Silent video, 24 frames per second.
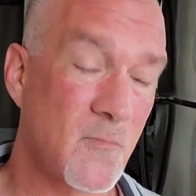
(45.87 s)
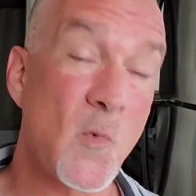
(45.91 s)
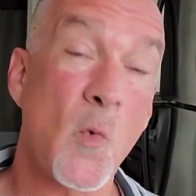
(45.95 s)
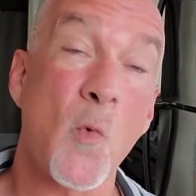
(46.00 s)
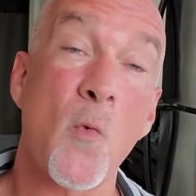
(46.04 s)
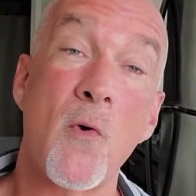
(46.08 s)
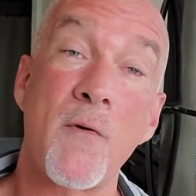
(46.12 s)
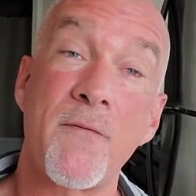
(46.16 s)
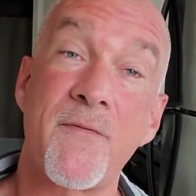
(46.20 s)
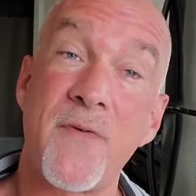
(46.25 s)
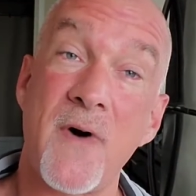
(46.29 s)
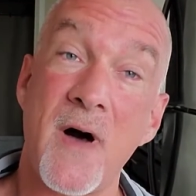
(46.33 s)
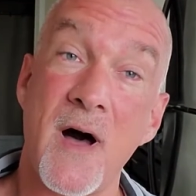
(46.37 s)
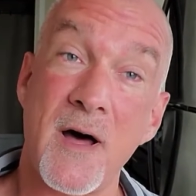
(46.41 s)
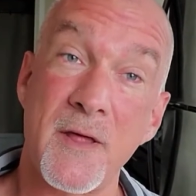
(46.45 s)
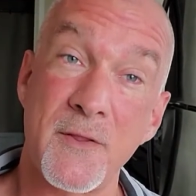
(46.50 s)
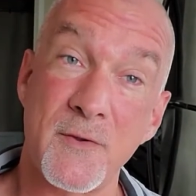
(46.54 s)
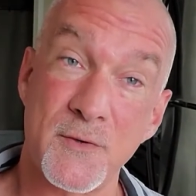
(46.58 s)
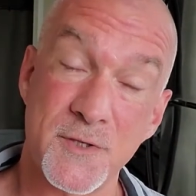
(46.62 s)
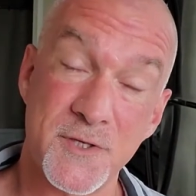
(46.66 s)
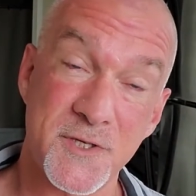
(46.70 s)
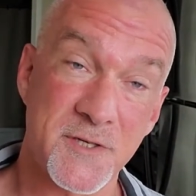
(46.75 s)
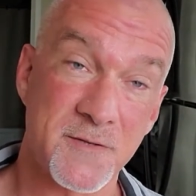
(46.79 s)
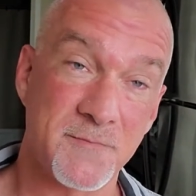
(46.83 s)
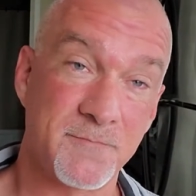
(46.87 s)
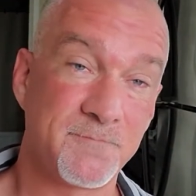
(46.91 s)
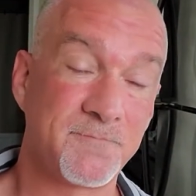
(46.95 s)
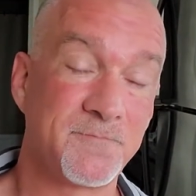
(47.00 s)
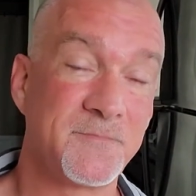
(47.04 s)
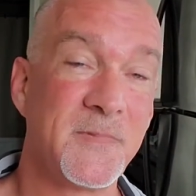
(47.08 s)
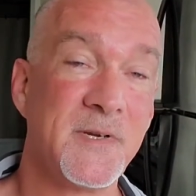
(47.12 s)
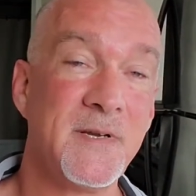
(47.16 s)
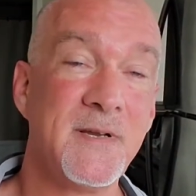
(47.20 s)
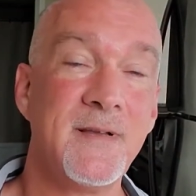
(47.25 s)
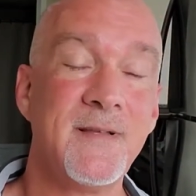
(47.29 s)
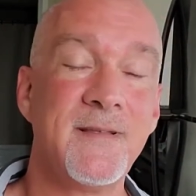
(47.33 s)
or fathers,
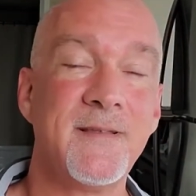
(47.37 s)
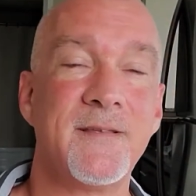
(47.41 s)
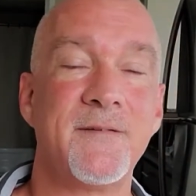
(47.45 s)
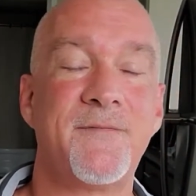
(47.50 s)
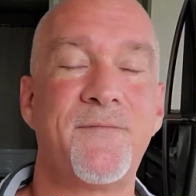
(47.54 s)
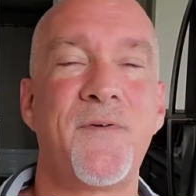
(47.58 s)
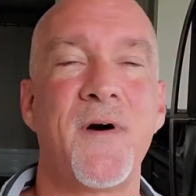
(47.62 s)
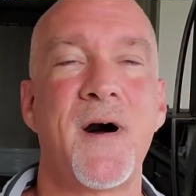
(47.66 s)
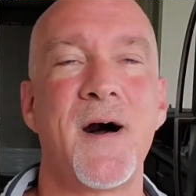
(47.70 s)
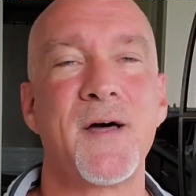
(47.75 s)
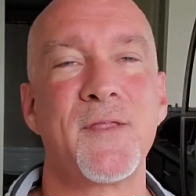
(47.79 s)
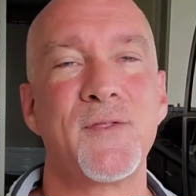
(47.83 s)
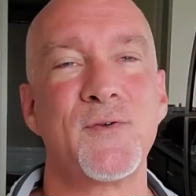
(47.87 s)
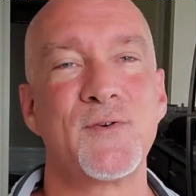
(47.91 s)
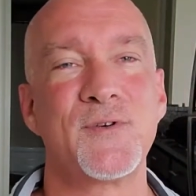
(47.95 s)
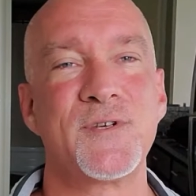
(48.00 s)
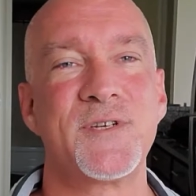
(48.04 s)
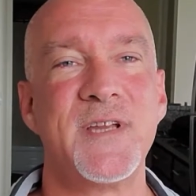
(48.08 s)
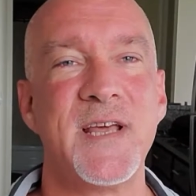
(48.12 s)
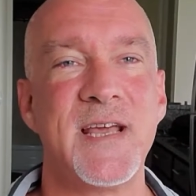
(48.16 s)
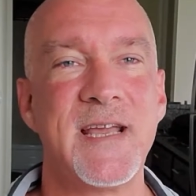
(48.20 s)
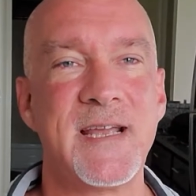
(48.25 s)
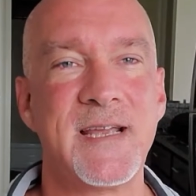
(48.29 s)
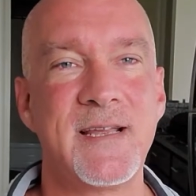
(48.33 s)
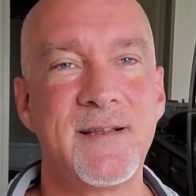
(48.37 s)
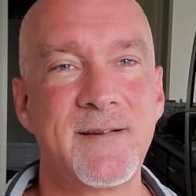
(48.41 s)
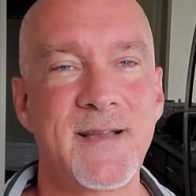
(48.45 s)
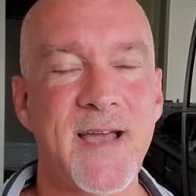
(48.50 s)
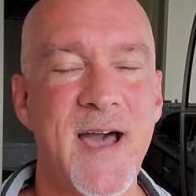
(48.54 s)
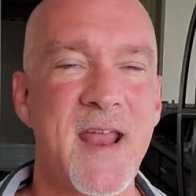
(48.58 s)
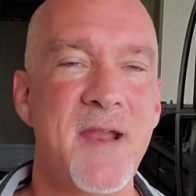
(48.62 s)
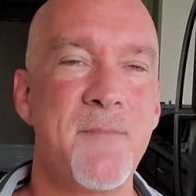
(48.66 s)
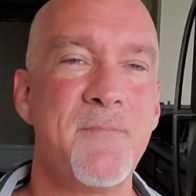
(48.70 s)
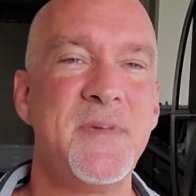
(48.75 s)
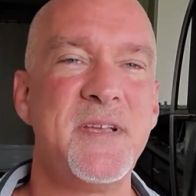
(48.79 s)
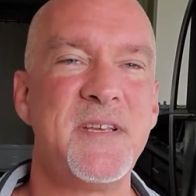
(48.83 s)
that Father's Day
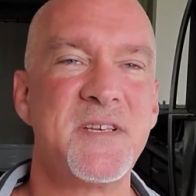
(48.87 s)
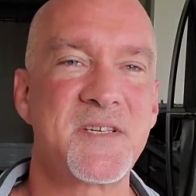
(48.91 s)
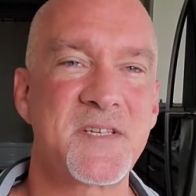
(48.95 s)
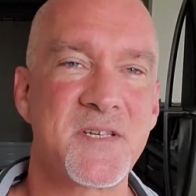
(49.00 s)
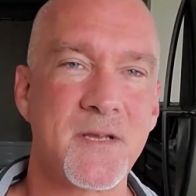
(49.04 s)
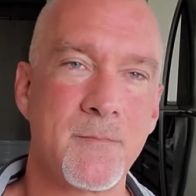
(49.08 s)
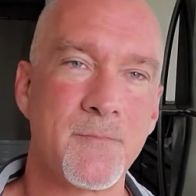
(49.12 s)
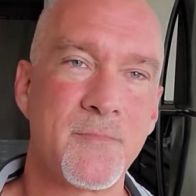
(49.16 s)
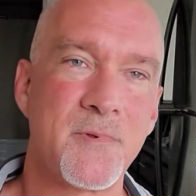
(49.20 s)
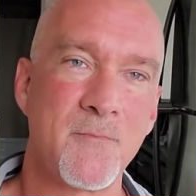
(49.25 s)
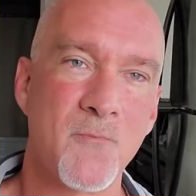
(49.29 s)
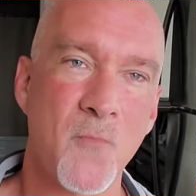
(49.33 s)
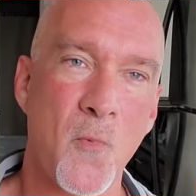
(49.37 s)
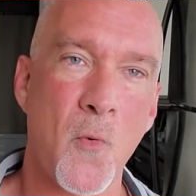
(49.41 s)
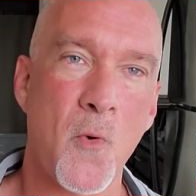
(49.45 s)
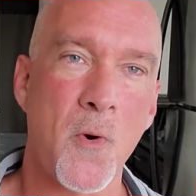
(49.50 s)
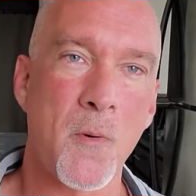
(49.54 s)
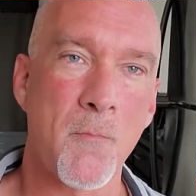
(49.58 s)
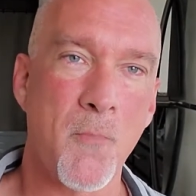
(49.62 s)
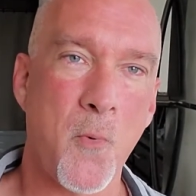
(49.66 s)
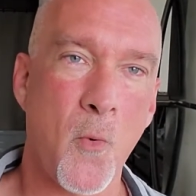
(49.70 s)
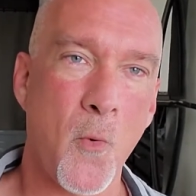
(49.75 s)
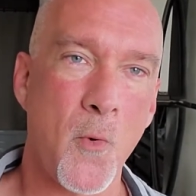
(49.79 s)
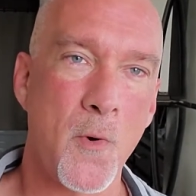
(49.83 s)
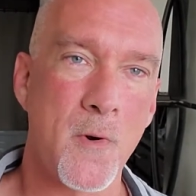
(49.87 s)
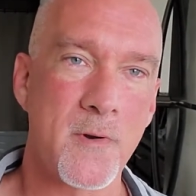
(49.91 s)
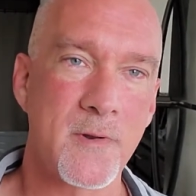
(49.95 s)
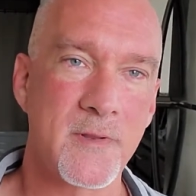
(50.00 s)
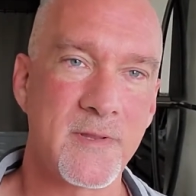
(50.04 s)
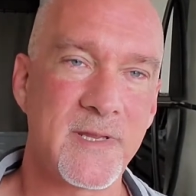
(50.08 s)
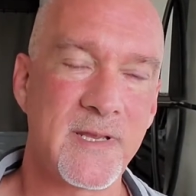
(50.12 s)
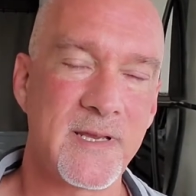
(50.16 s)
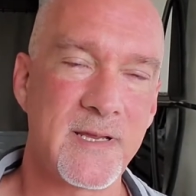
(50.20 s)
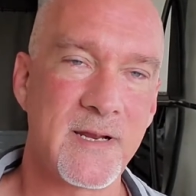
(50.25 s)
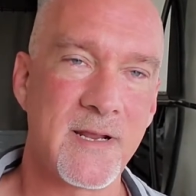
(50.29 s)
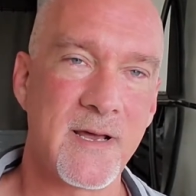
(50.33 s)
kind of means something more important
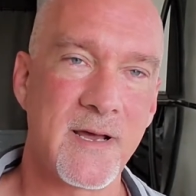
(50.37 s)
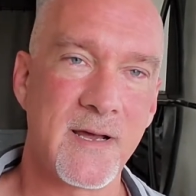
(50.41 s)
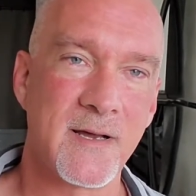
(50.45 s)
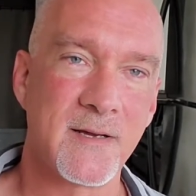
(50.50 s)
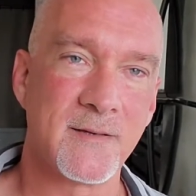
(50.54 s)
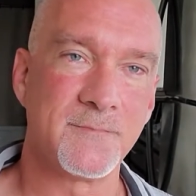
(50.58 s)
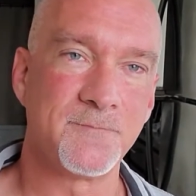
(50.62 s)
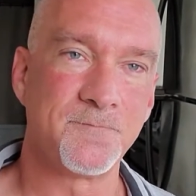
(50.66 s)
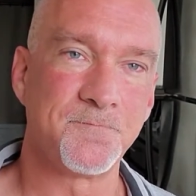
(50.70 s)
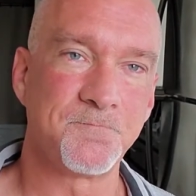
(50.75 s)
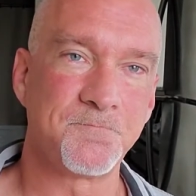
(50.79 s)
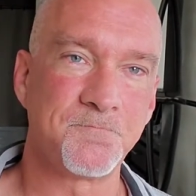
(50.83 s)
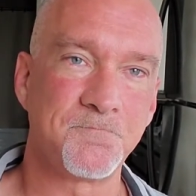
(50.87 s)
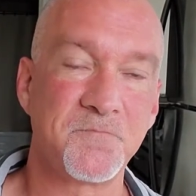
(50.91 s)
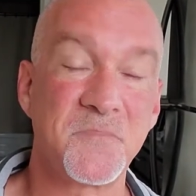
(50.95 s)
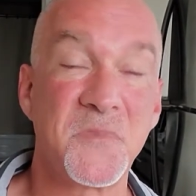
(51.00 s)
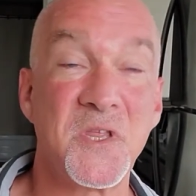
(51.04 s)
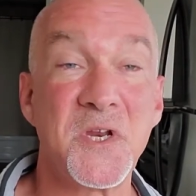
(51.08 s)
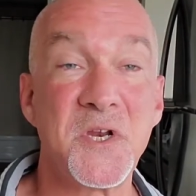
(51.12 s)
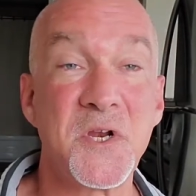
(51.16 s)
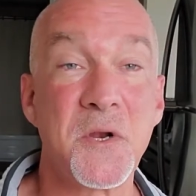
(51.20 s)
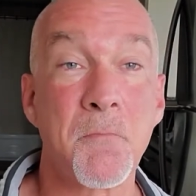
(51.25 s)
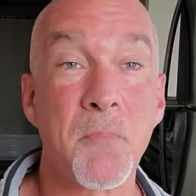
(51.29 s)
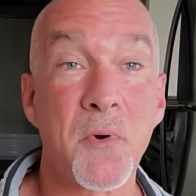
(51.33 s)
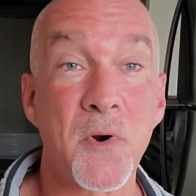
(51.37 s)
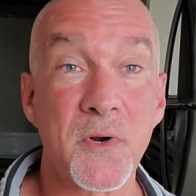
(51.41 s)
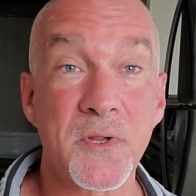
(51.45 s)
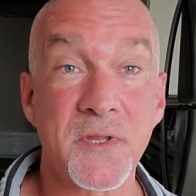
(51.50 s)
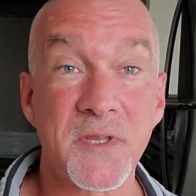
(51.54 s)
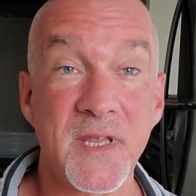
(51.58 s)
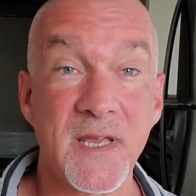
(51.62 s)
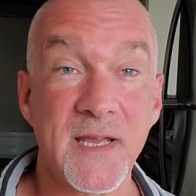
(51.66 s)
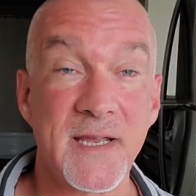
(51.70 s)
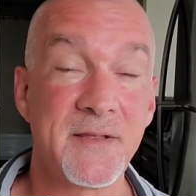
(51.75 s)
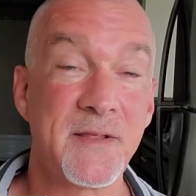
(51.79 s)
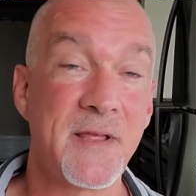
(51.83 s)
than your
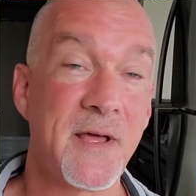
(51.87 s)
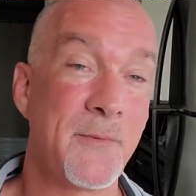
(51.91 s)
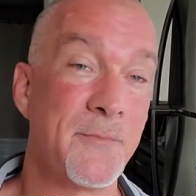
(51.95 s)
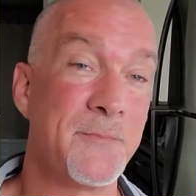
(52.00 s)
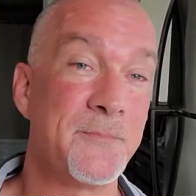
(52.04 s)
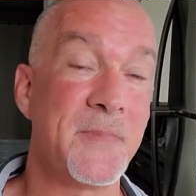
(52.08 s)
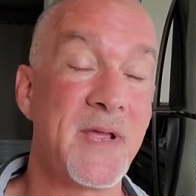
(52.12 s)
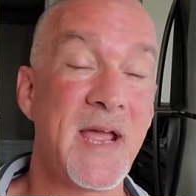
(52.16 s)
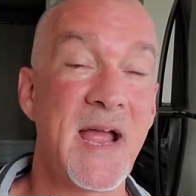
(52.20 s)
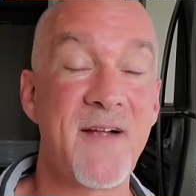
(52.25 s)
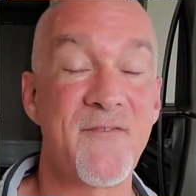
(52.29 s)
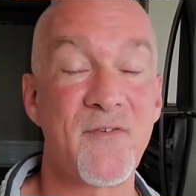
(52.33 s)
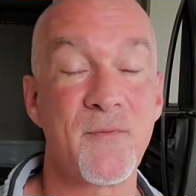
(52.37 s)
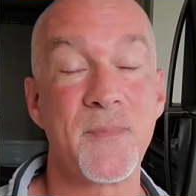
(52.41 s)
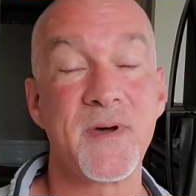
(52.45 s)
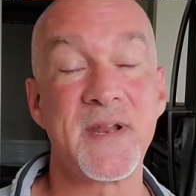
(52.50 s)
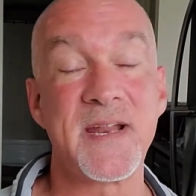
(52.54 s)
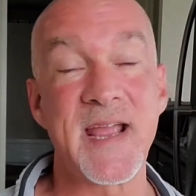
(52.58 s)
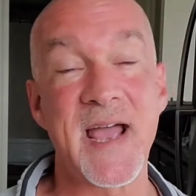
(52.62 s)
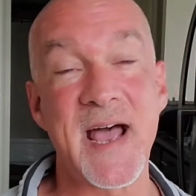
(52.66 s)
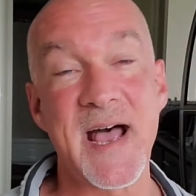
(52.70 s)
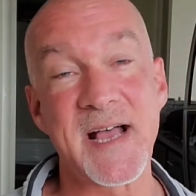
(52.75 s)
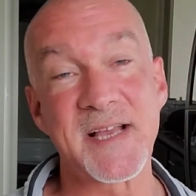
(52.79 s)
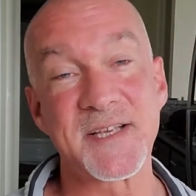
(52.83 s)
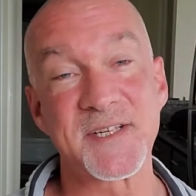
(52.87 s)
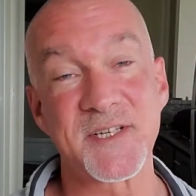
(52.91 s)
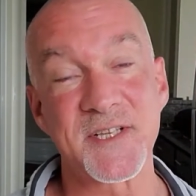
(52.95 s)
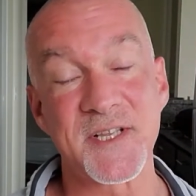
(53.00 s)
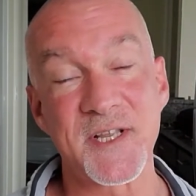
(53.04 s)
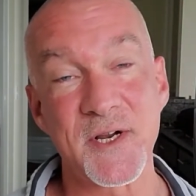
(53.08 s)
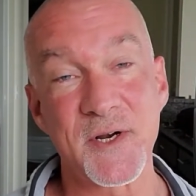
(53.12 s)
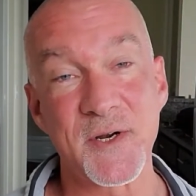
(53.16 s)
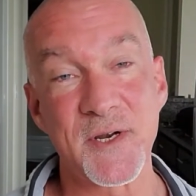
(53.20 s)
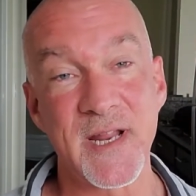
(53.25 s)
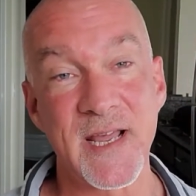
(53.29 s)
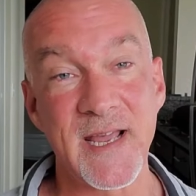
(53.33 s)
birthday. Everybody has
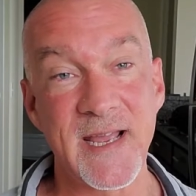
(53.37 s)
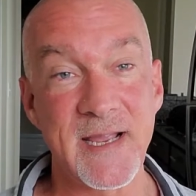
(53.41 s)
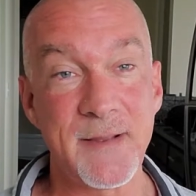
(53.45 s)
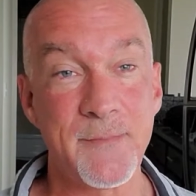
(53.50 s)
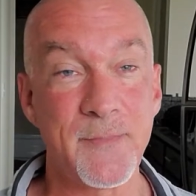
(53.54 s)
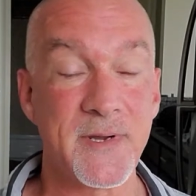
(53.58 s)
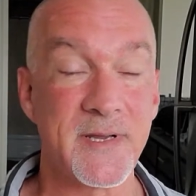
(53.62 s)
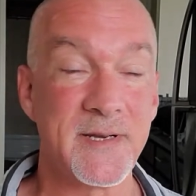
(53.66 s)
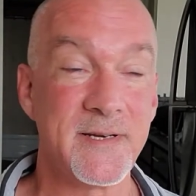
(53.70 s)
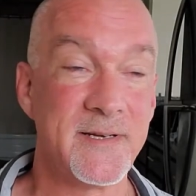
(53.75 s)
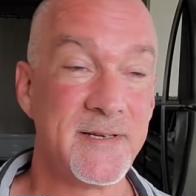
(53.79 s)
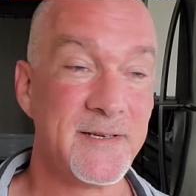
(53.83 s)
their day, but